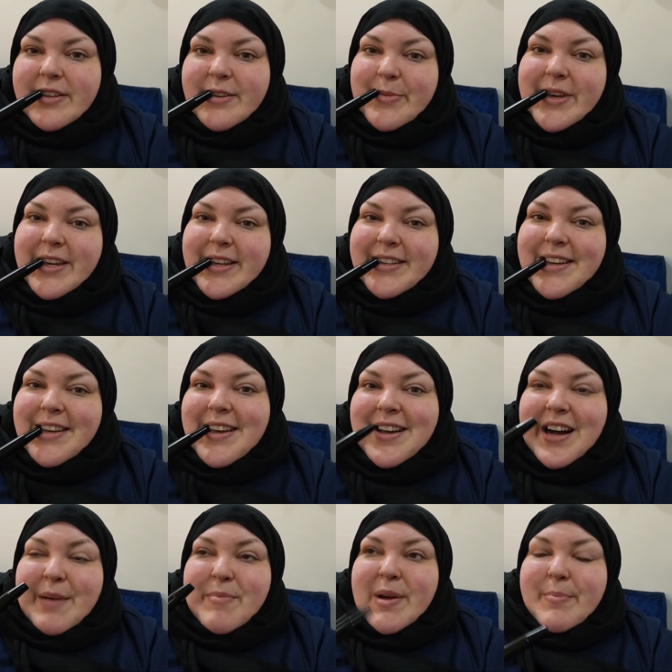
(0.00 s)
I mean,
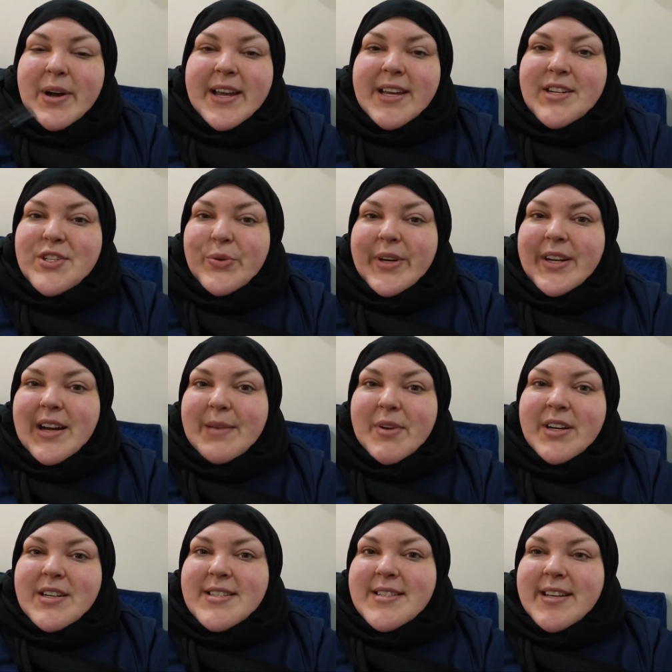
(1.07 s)
I'm not buying into it. I'm not
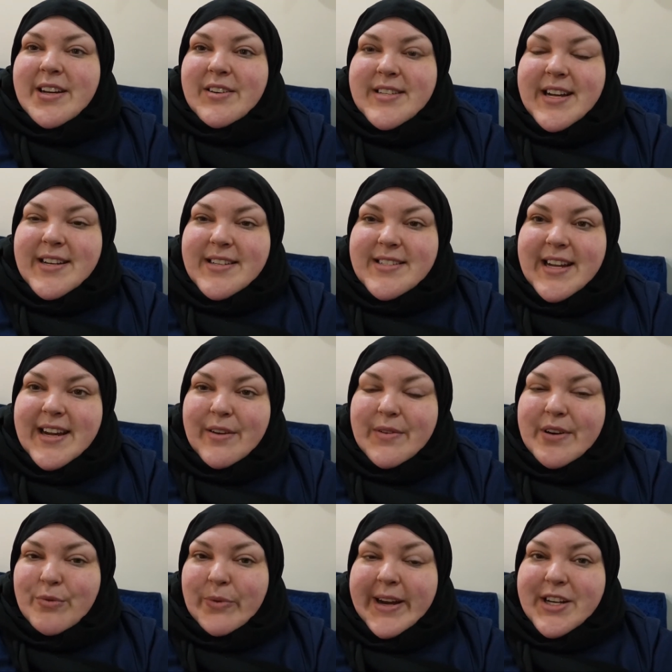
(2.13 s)
going to sit here day in and day out
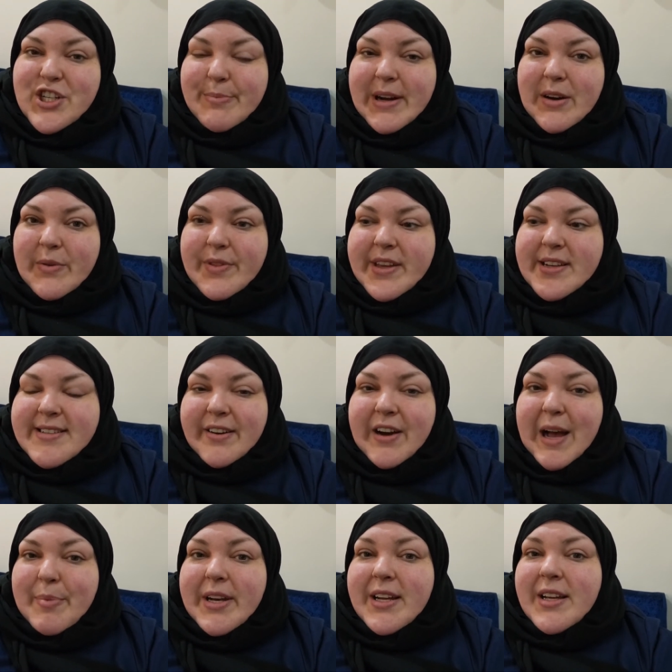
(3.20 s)
and rage about things that are
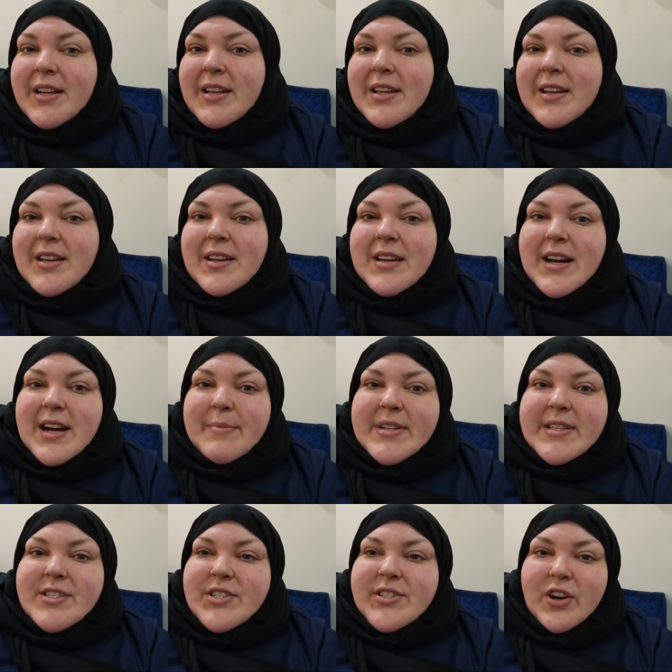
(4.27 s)
happening. Um,
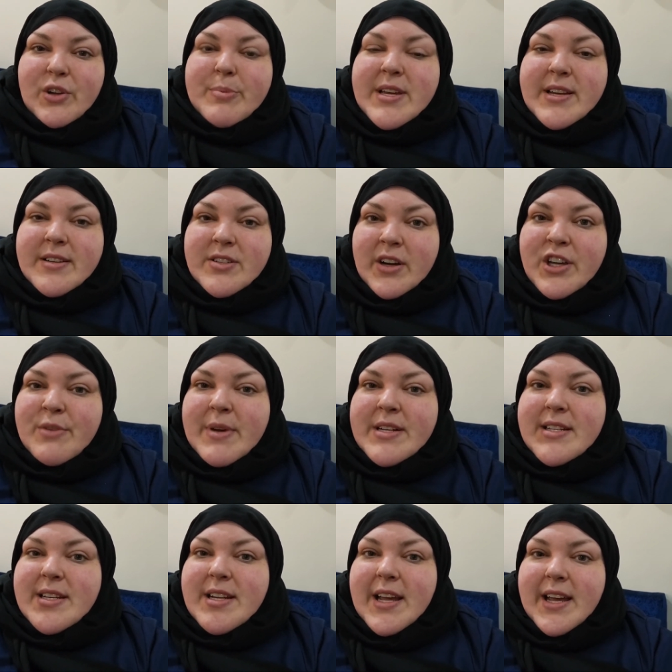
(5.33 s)
it's just all being
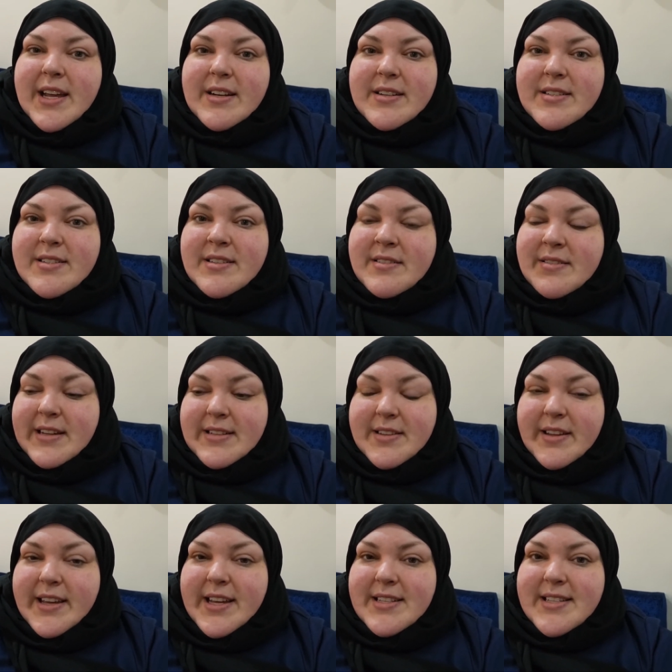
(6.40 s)
documented, and that's all
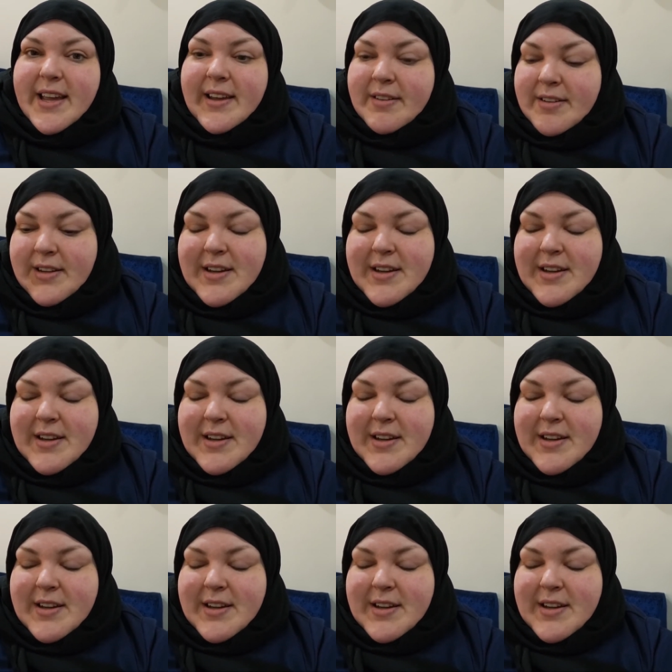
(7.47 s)
I can say.